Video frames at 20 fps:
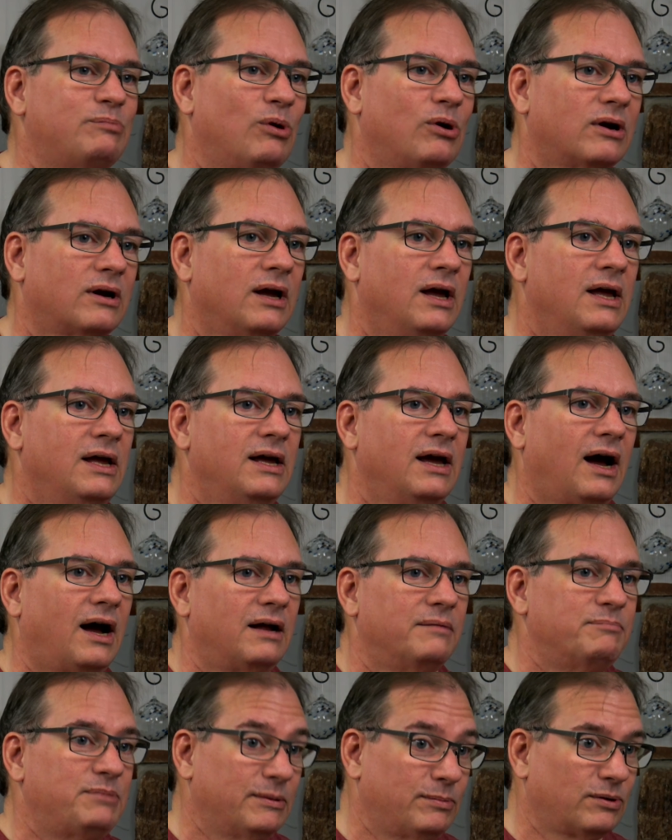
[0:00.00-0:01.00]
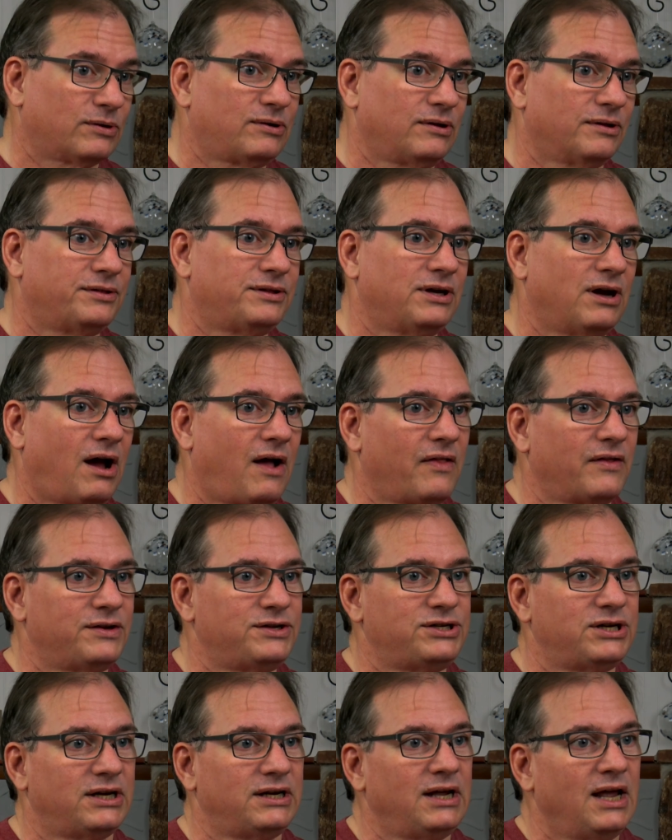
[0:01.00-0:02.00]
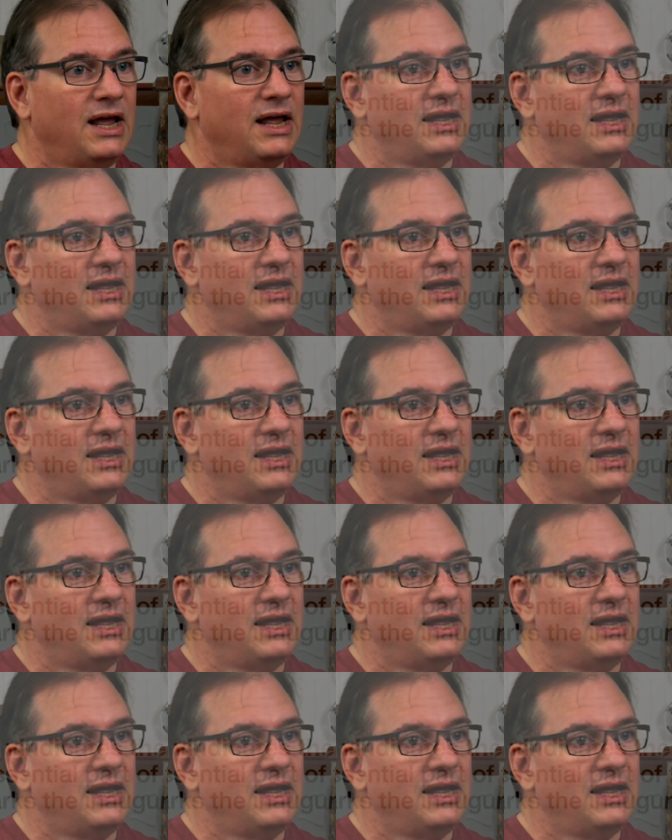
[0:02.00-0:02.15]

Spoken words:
book on biblical theology,